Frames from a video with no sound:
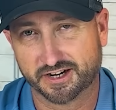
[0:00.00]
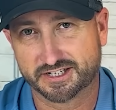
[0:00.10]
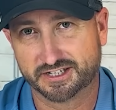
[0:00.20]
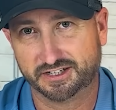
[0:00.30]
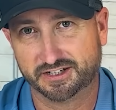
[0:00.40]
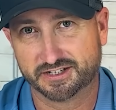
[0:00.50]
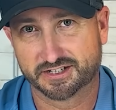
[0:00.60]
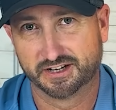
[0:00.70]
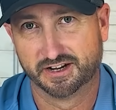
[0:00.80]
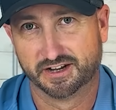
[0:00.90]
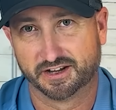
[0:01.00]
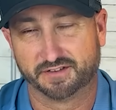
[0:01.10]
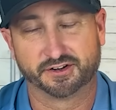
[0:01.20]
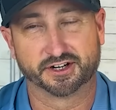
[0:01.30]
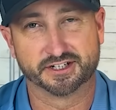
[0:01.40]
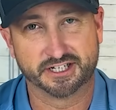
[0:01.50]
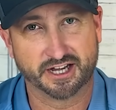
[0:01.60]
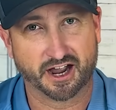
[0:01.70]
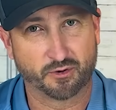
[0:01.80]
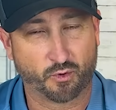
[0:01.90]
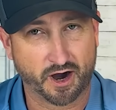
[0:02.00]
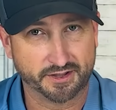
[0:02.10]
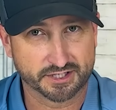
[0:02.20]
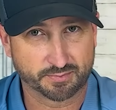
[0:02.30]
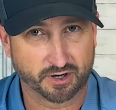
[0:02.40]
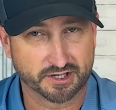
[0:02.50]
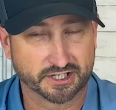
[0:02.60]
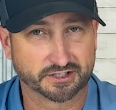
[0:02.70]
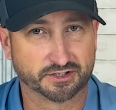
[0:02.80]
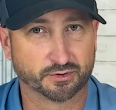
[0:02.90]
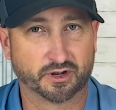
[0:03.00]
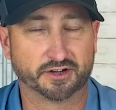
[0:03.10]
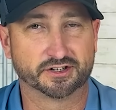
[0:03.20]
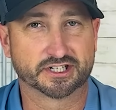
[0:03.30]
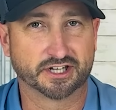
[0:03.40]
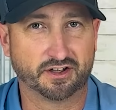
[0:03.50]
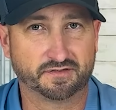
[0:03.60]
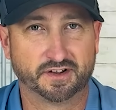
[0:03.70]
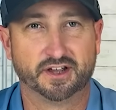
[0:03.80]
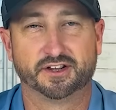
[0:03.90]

that I see is if you're gonna DIY this project and do it all yourself,